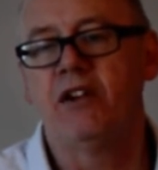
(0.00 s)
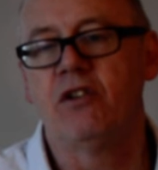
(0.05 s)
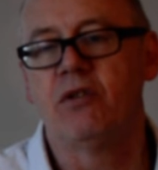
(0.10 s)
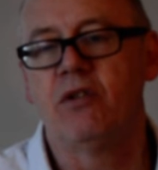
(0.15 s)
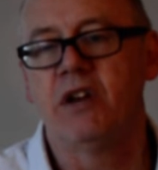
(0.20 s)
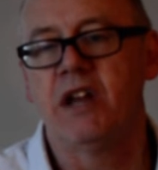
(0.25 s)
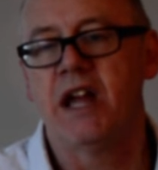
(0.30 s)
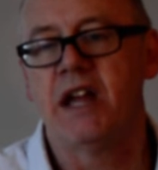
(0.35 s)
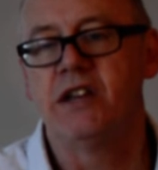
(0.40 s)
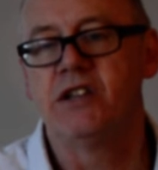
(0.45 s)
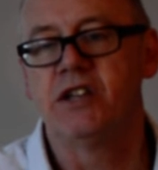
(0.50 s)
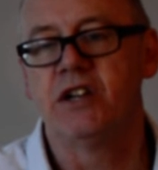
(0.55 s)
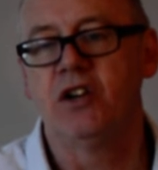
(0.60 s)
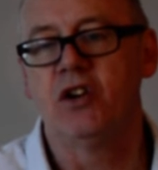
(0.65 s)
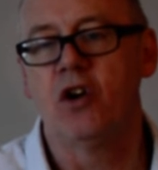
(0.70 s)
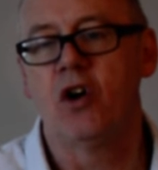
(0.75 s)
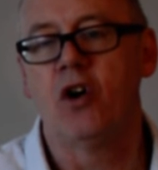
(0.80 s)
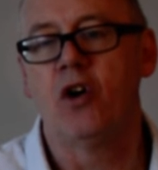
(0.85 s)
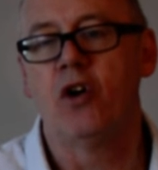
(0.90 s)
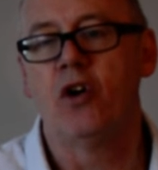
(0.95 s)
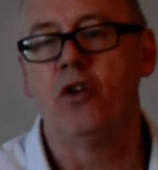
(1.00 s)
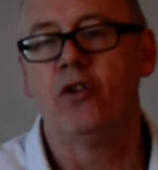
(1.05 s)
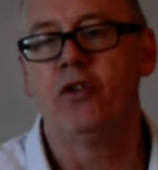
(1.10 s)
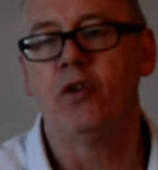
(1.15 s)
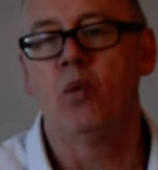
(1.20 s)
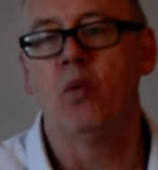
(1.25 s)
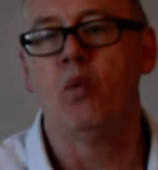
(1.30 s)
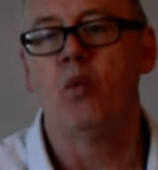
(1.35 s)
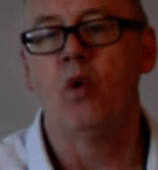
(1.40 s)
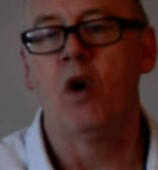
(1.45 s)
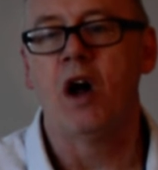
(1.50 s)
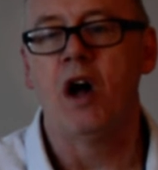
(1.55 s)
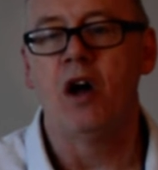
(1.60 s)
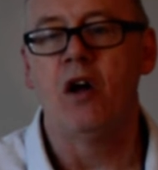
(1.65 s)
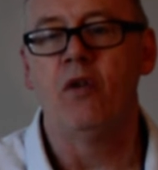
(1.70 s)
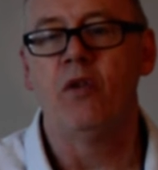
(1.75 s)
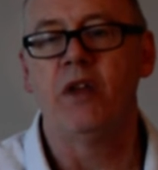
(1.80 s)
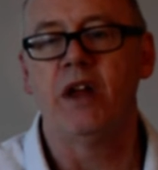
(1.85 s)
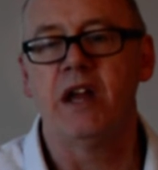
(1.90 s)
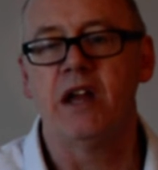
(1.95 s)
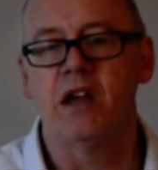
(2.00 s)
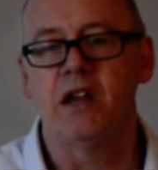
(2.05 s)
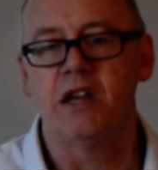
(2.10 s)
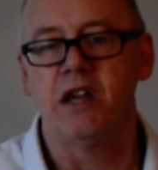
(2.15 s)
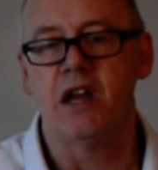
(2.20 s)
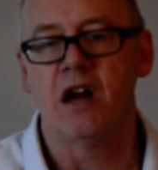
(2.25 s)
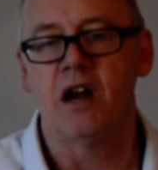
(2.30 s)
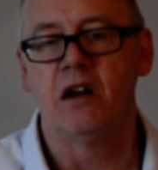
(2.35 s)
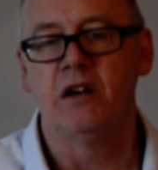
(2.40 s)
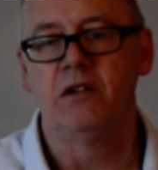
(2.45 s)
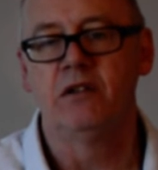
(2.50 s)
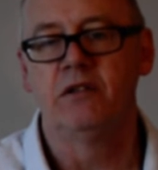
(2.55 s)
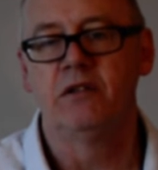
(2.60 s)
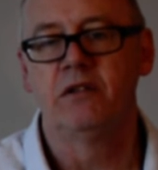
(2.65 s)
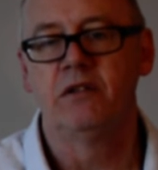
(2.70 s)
Creator God while they are young.